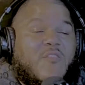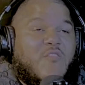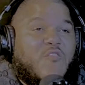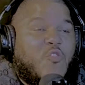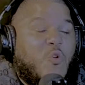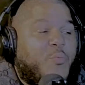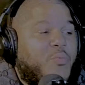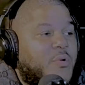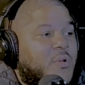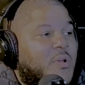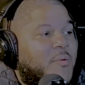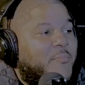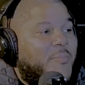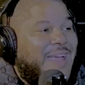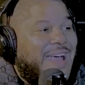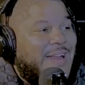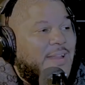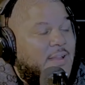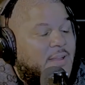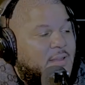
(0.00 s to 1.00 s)
super
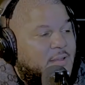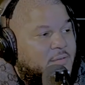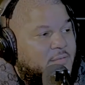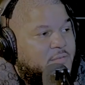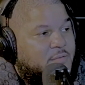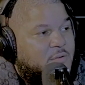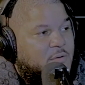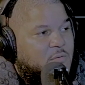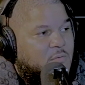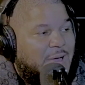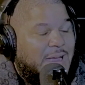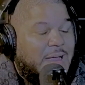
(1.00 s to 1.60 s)
competitive. Right?